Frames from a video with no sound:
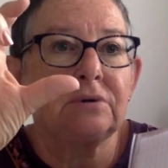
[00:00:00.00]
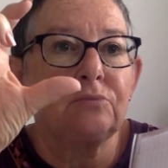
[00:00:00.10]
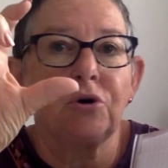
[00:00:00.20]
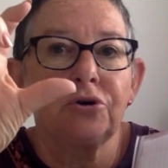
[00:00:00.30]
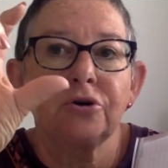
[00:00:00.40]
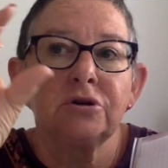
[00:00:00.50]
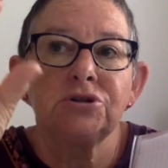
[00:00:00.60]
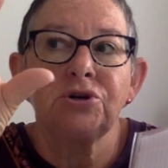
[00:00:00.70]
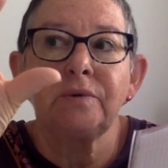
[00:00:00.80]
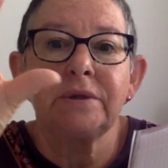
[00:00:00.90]
what you're going to
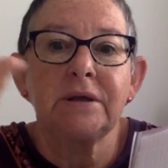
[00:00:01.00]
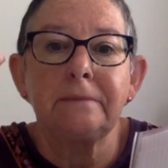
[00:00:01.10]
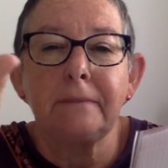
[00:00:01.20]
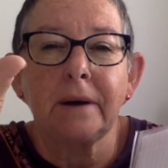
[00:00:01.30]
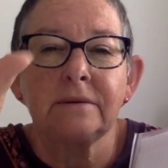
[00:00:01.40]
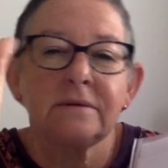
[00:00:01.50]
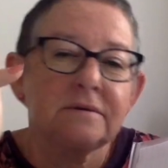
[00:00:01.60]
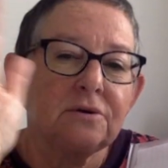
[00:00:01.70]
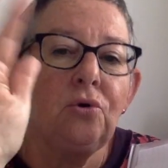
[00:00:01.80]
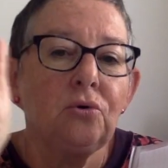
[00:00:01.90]
do within a
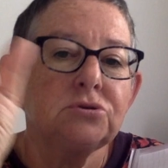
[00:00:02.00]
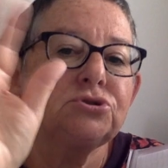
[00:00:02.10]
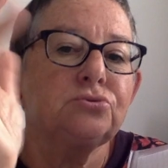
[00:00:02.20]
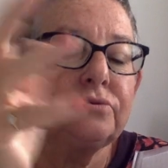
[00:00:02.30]
month, all sort